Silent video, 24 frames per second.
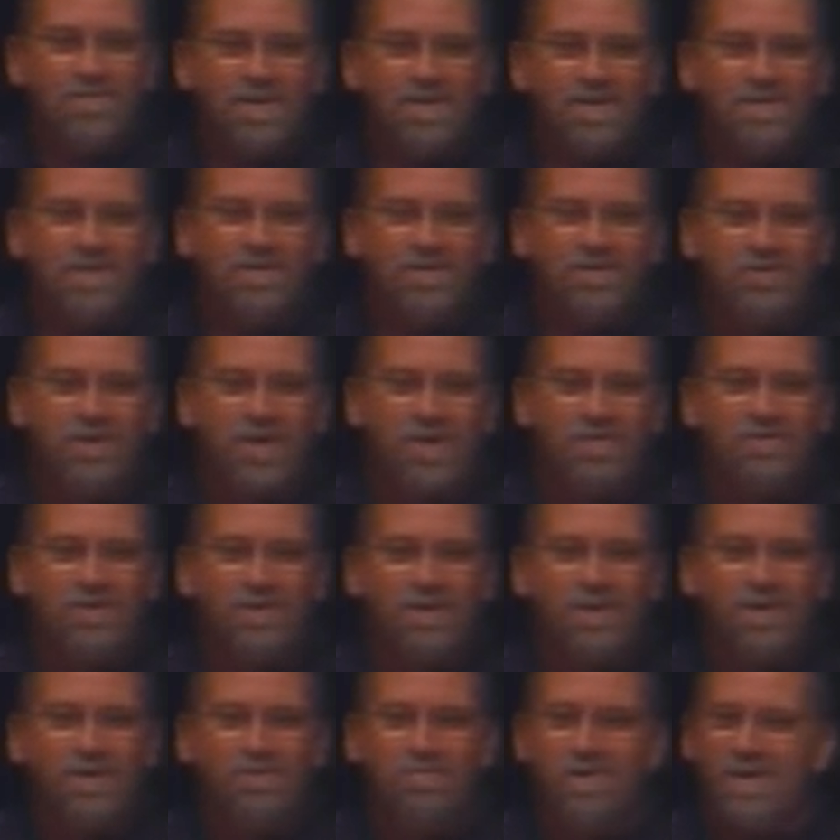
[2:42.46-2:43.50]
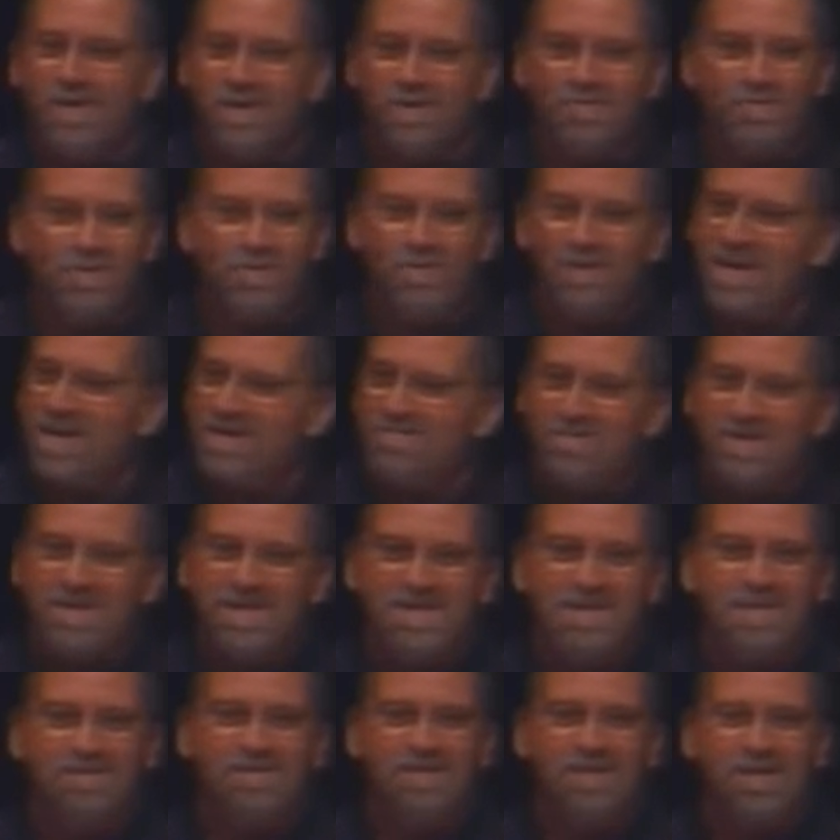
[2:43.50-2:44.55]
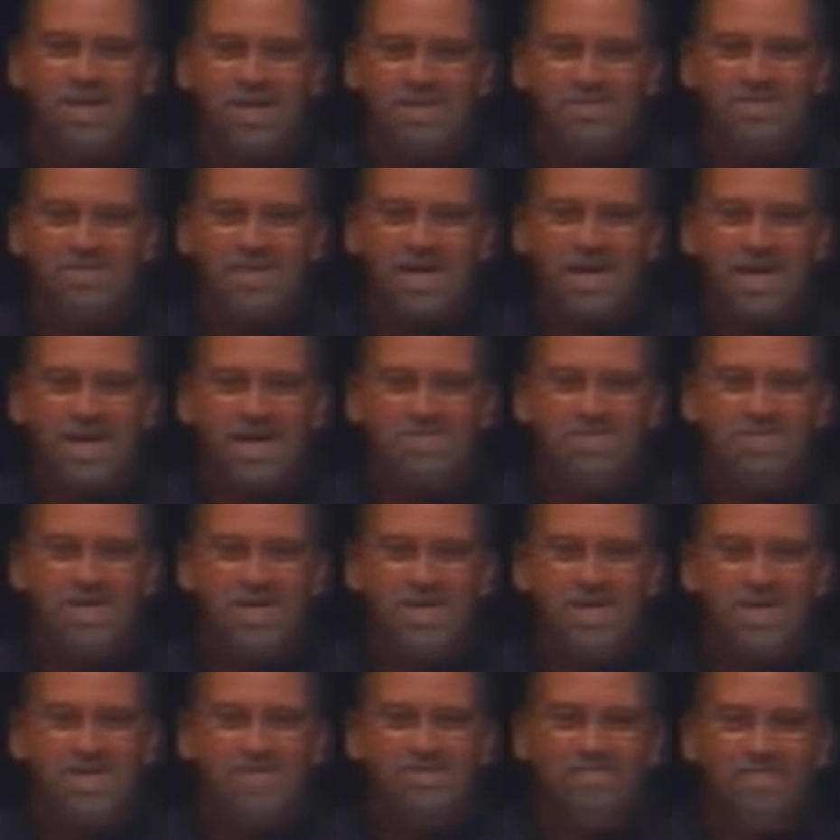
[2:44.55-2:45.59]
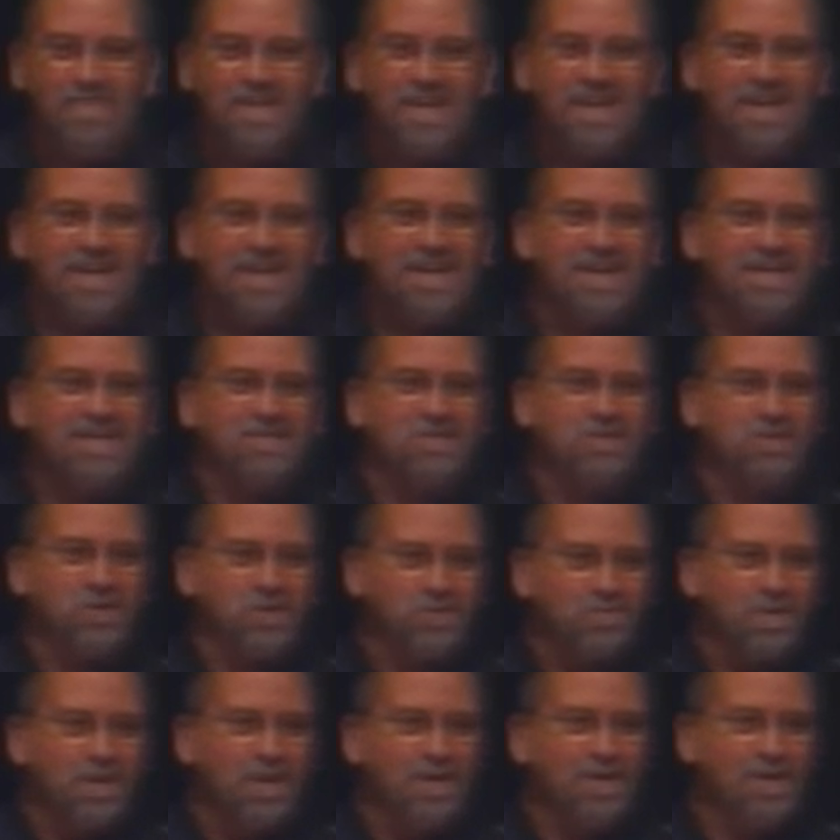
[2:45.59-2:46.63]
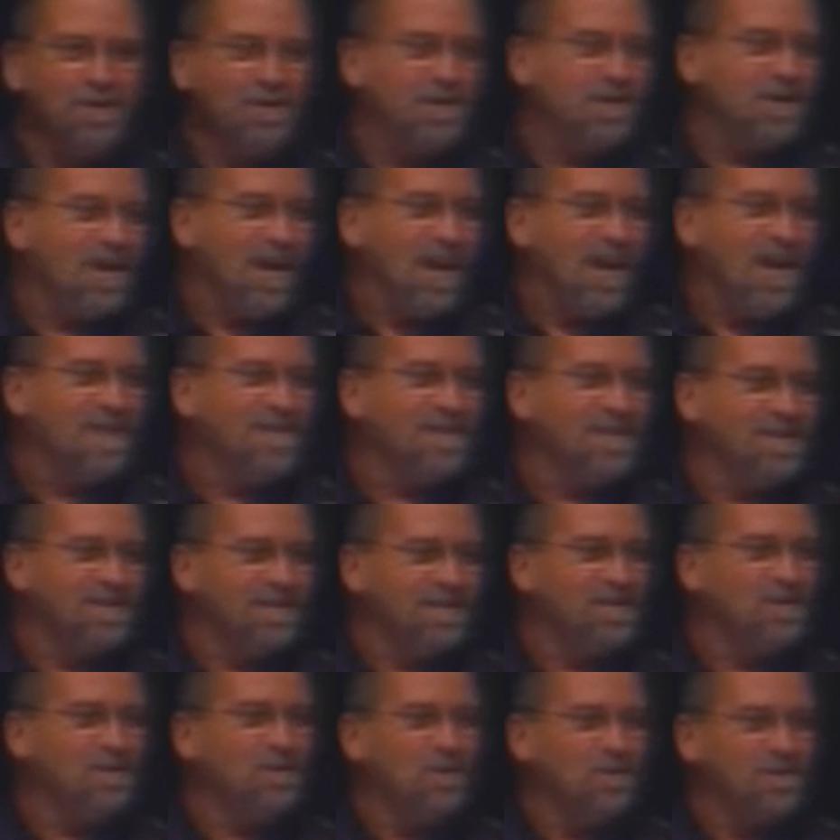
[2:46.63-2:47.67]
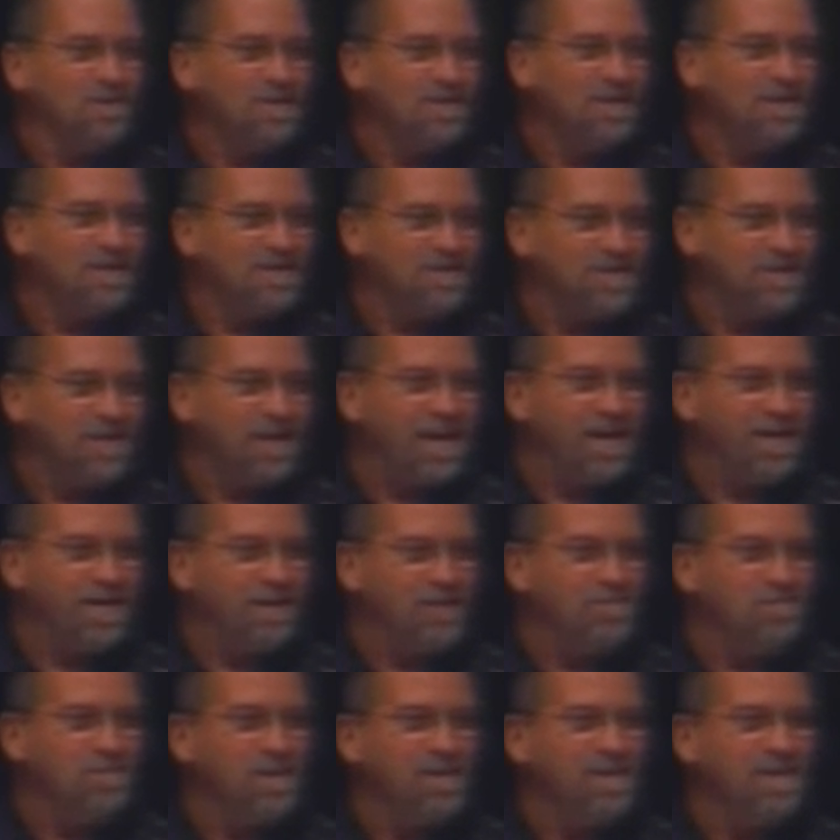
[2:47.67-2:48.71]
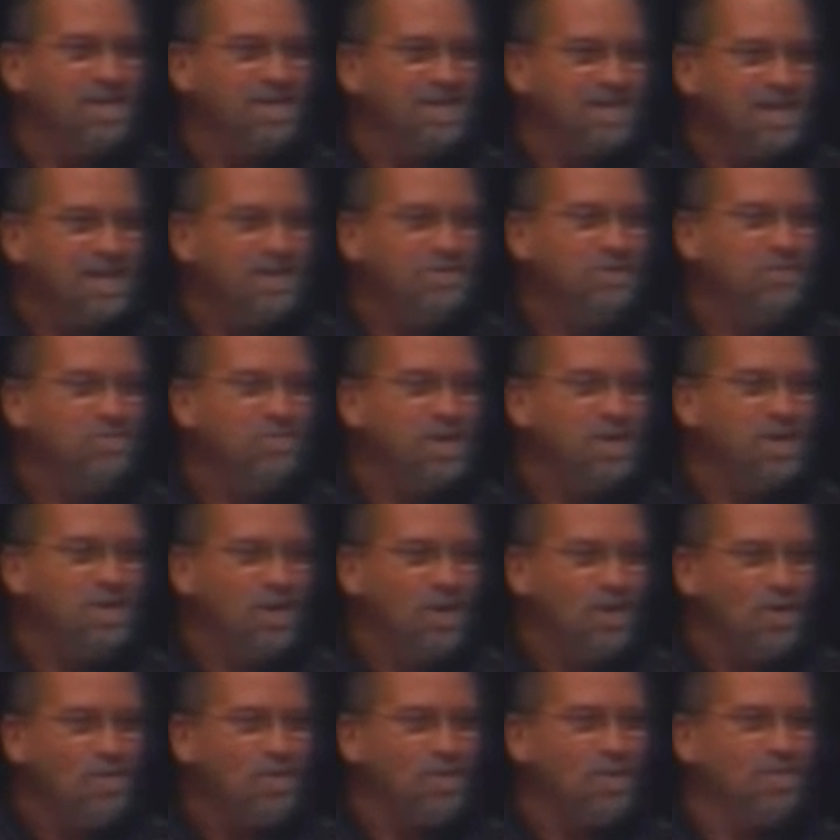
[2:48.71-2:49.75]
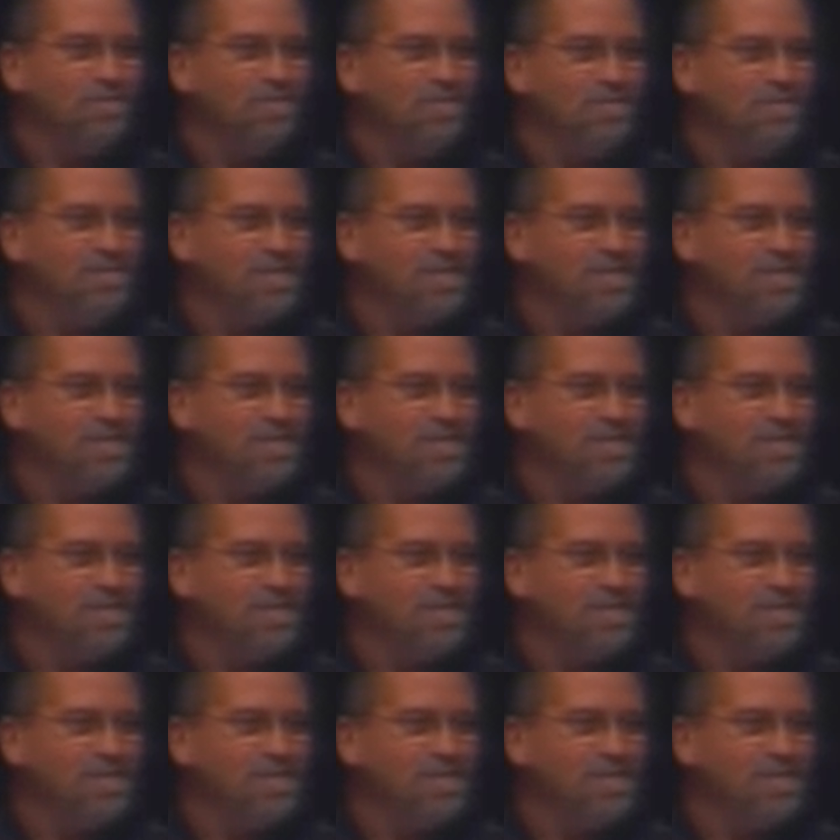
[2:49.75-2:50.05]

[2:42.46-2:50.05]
But there's something in me that won't let me give up. Amen. It's the Spirit of God that lives on the inside of me that keeps me going.